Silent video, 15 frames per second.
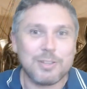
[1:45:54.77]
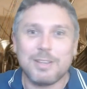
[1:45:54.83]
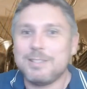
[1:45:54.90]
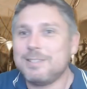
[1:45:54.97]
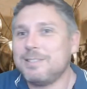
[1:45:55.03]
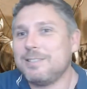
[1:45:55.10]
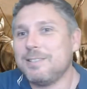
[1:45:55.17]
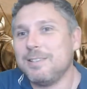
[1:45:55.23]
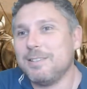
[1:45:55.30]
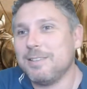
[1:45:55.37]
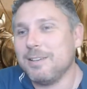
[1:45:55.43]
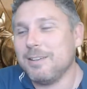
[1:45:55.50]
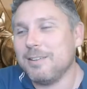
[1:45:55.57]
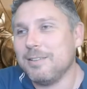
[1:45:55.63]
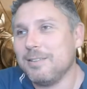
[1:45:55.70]
they
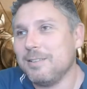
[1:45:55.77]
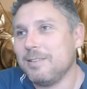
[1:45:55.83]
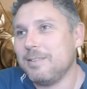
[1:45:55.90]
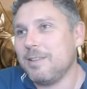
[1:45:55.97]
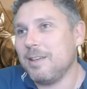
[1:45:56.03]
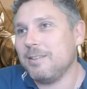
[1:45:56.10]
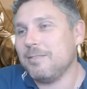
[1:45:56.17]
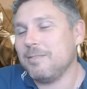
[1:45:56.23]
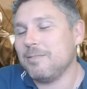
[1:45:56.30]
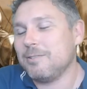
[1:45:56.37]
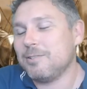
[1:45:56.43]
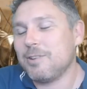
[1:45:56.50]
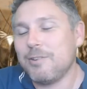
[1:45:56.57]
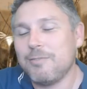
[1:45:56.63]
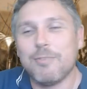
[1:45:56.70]
the
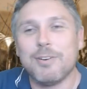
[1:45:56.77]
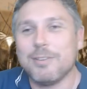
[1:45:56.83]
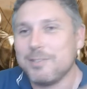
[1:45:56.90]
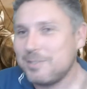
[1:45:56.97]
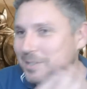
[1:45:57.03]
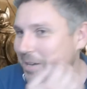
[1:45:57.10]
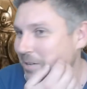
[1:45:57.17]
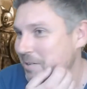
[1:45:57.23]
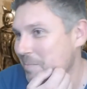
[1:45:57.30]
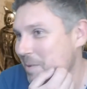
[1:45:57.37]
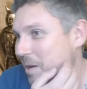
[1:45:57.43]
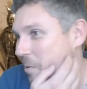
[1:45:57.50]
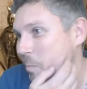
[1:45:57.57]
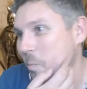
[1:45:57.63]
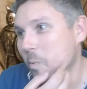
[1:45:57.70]
the showrunner said
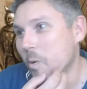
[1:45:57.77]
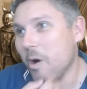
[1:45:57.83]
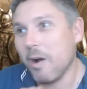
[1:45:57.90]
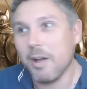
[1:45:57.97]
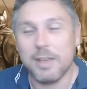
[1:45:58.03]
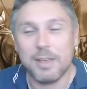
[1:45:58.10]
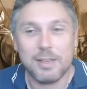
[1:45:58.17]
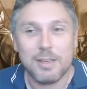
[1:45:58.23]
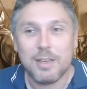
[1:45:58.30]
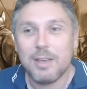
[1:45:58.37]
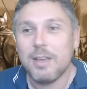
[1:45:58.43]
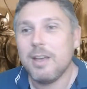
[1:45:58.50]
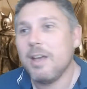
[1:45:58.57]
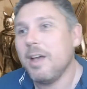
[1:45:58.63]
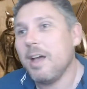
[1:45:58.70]
about why
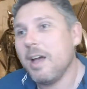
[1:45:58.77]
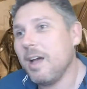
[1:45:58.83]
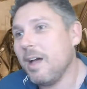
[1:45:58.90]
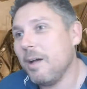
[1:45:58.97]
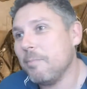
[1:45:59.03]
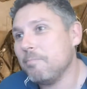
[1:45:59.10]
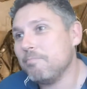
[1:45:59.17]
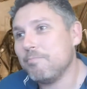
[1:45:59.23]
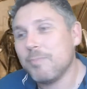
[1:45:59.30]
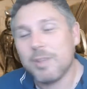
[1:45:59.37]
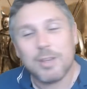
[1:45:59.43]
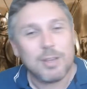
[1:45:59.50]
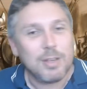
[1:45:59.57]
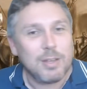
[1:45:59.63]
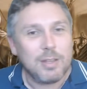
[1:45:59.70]
um,
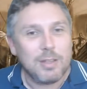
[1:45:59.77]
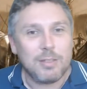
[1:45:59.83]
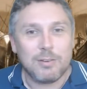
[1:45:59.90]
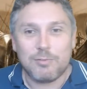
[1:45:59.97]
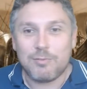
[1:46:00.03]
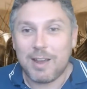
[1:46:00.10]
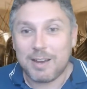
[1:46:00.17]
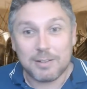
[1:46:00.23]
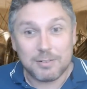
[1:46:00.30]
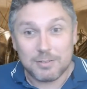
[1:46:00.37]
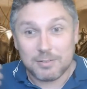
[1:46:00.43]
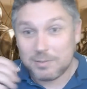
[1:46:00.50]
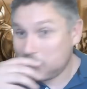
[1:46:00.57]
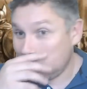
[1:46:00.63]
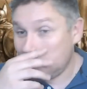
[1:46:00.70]
the
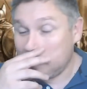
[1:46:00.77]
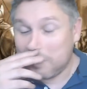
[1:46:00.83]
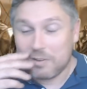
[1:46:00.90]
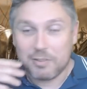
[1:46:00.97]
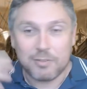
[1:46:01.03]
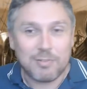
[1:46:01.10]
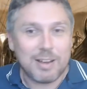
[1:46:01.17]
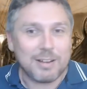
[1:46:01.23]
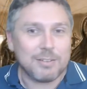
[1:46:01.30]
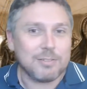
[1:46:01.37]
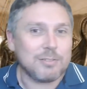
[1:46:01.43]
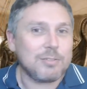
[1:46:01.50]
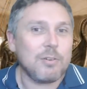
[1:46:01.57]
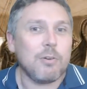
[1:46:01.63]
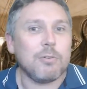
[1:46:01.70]
dragons or one of the
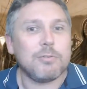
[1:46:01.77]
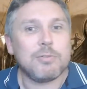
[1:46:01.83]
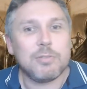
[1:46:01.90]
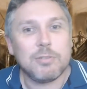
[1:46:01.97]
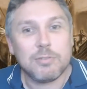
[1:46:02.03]
dragons got